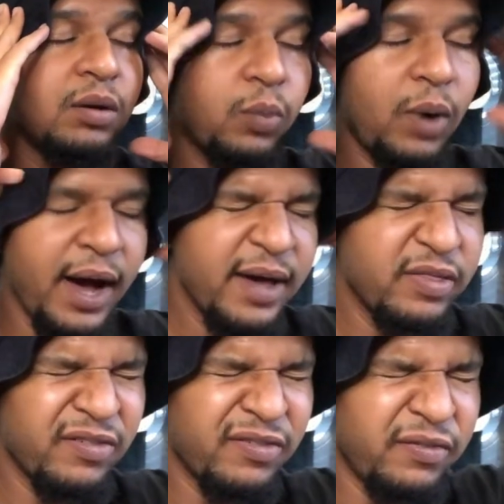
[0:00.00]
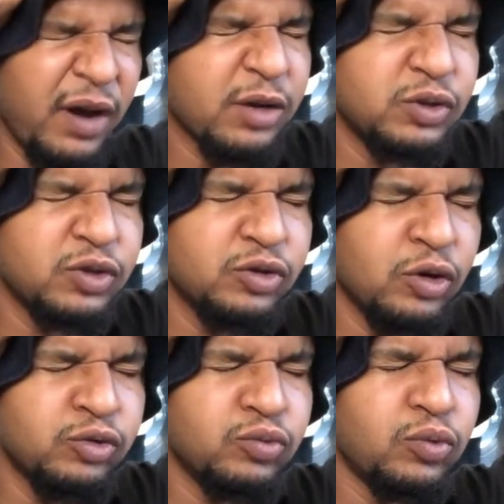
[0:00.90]
Why the f*** would you
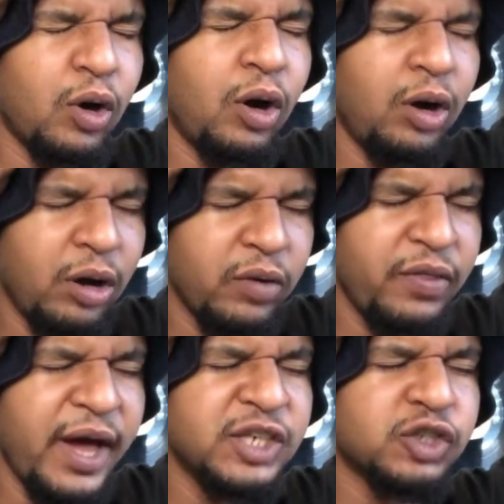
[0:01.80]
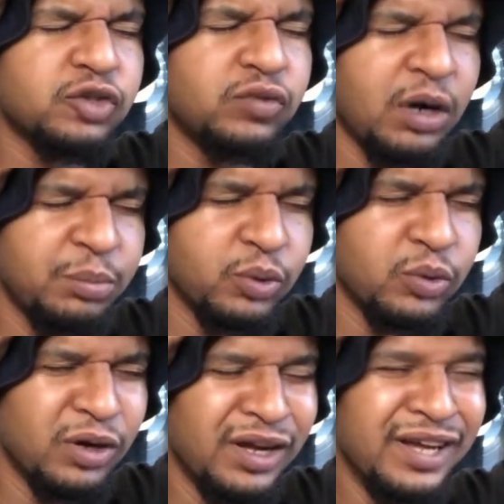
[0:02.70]
go through all that
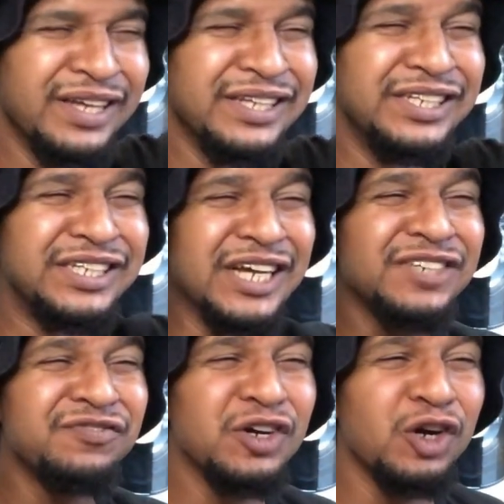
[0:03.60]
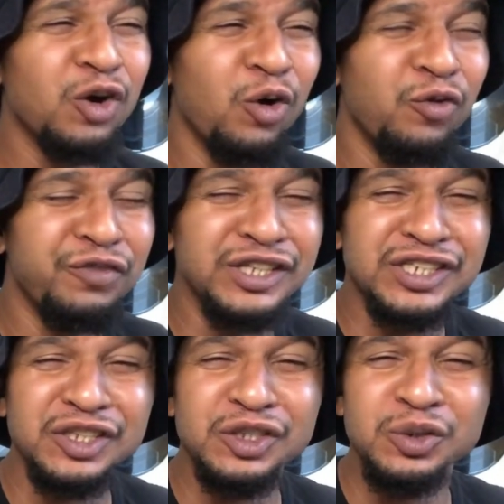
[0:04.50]
trouble just for Kofi
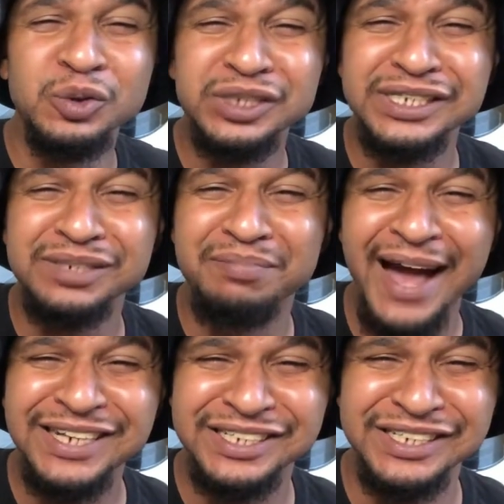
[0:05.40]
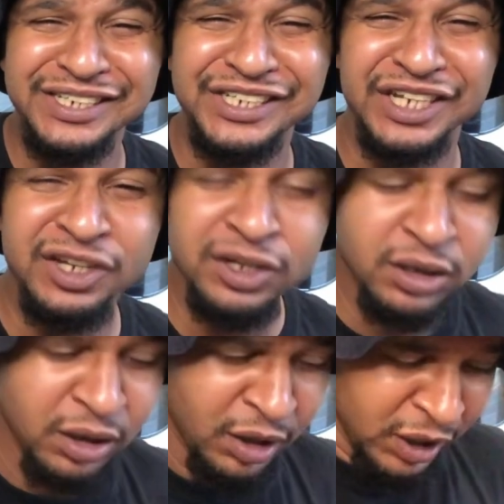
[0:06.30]
to lose his match to
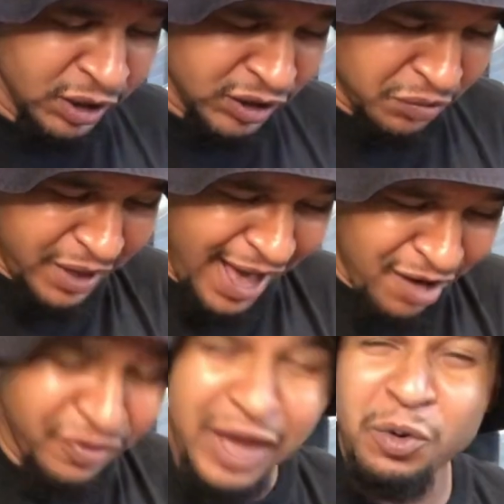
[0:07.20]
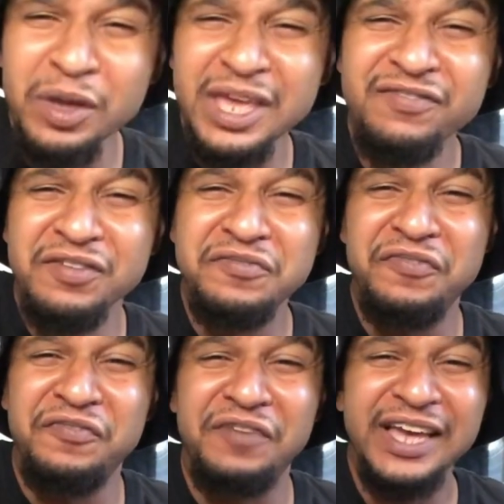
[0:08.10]
Jinder? So now they won't even
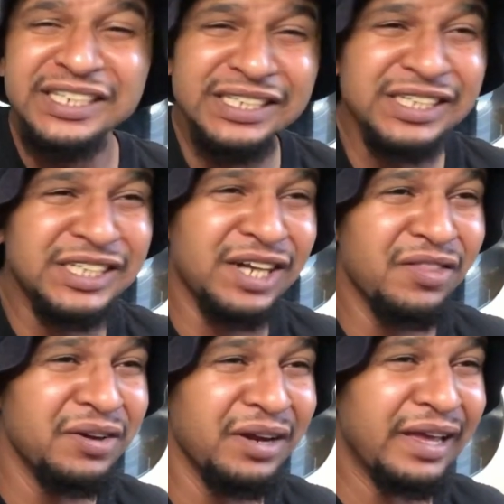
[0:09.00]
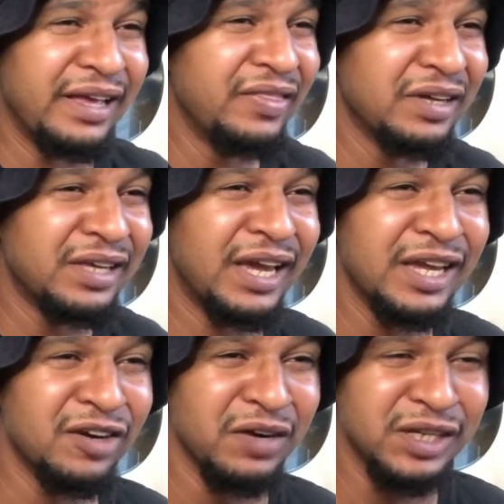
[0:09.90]
face each other in the
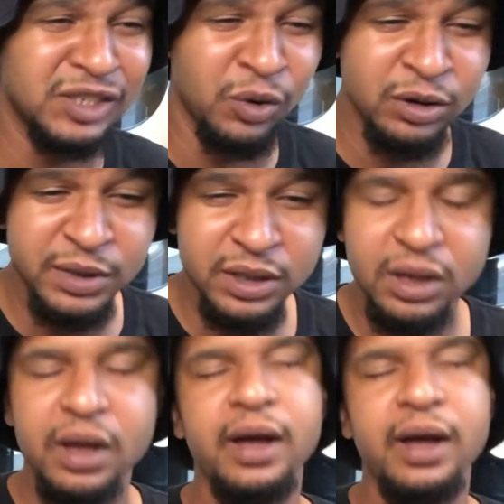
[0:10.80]
King of the Ring tournament?